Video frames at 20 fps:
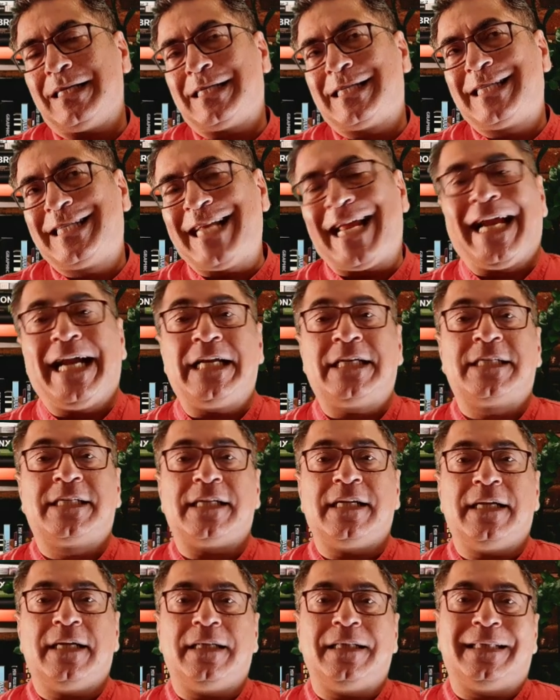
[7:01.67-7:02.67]

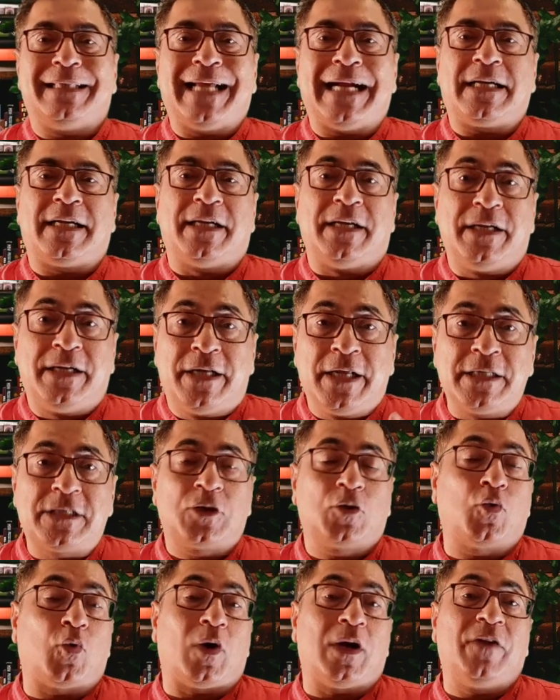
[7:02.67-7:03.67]
states that
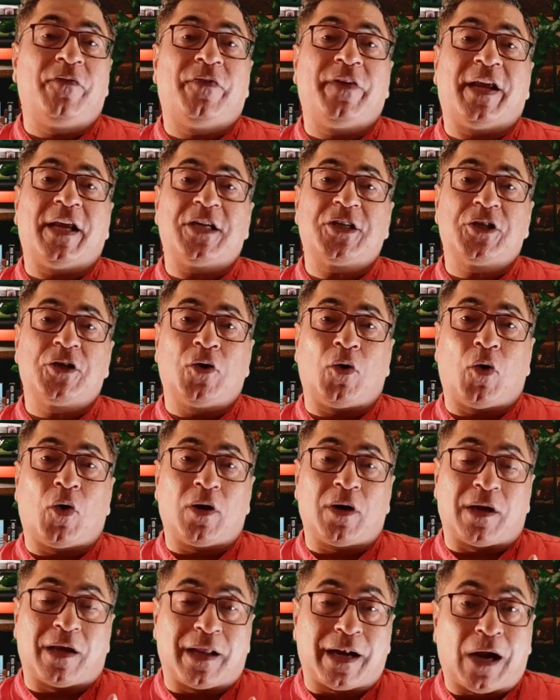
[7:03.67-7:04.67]
disqualification
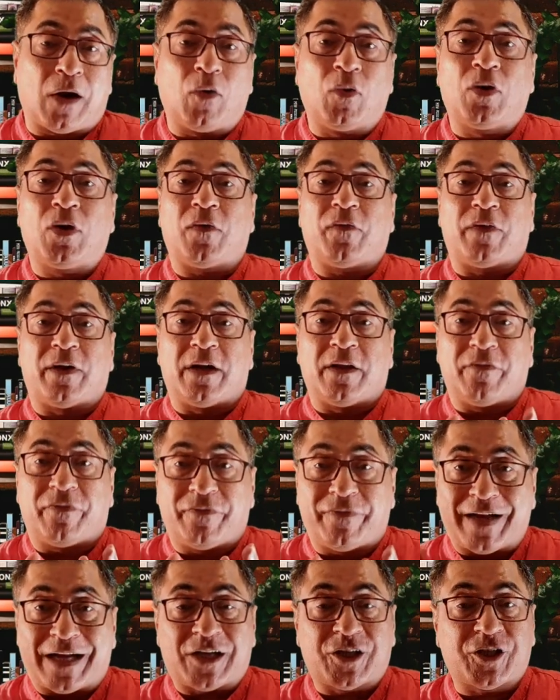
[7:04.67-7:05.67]
on ground of
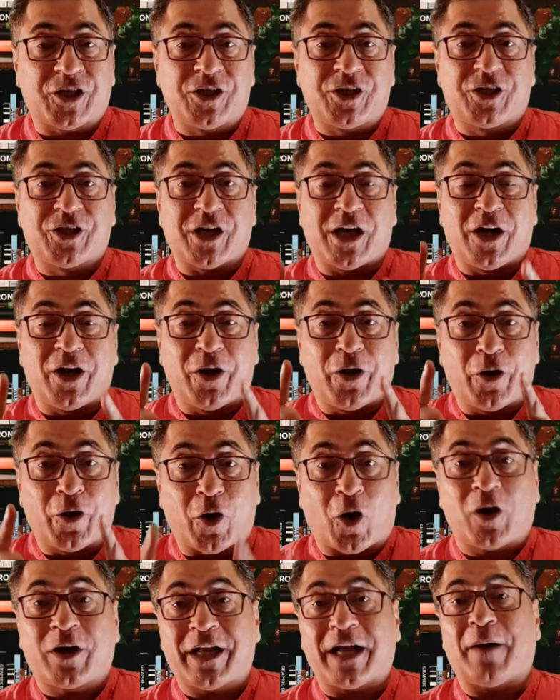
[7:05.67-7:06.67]
defection shall
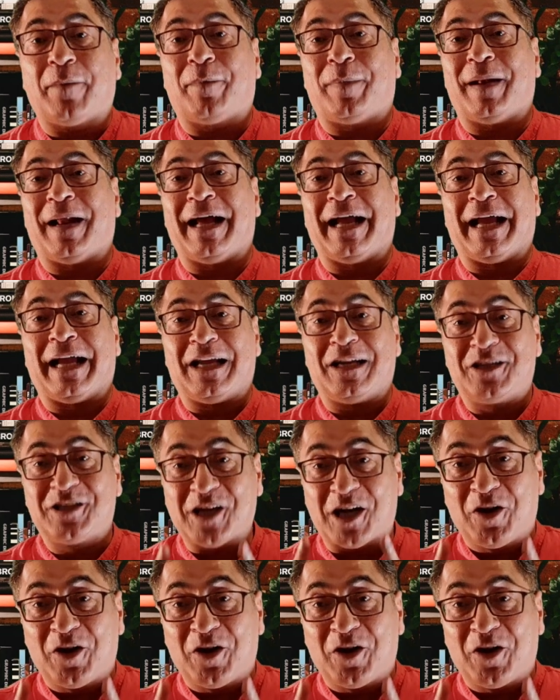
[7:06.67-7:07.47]
not apply